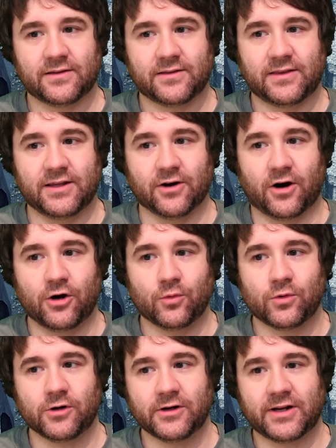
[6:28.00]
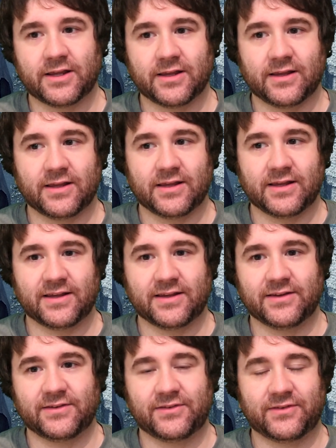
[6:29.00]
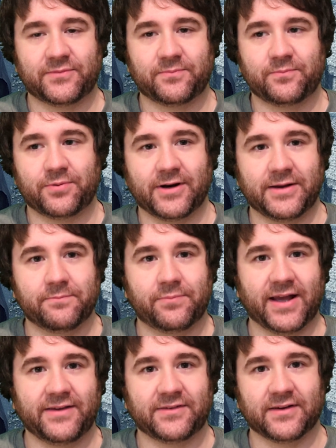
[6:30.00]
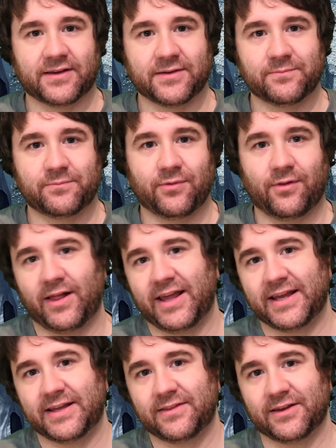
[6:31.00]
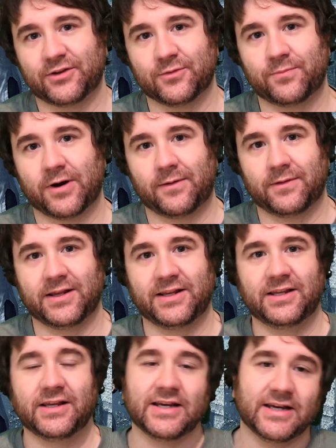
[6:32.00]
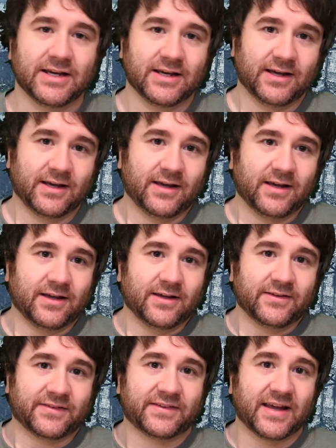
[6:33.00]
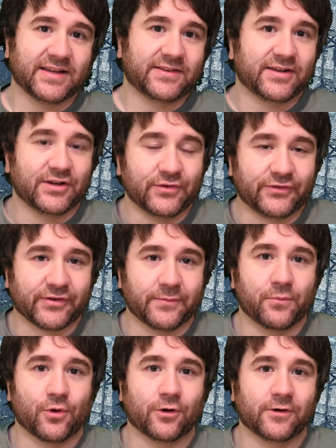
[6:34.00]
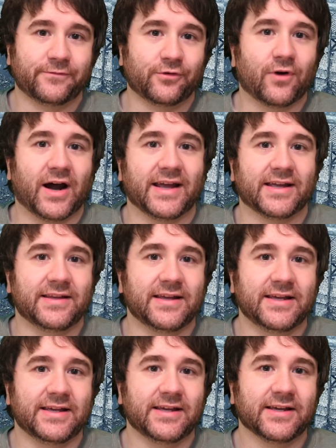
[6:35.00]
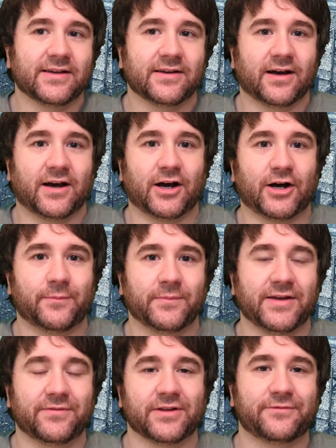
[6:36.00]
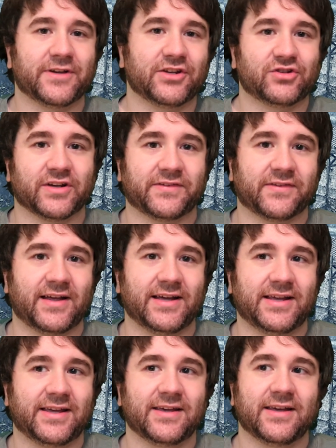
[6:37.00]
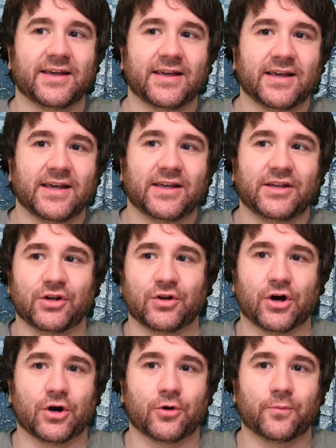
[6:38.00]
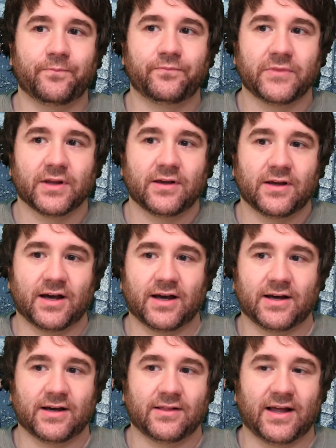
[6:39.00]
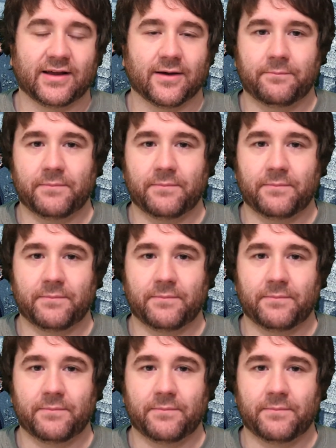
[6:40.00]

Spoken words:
the artwork is pretty basic and bland. It could probably stand to use some more variety, even if it's just like, like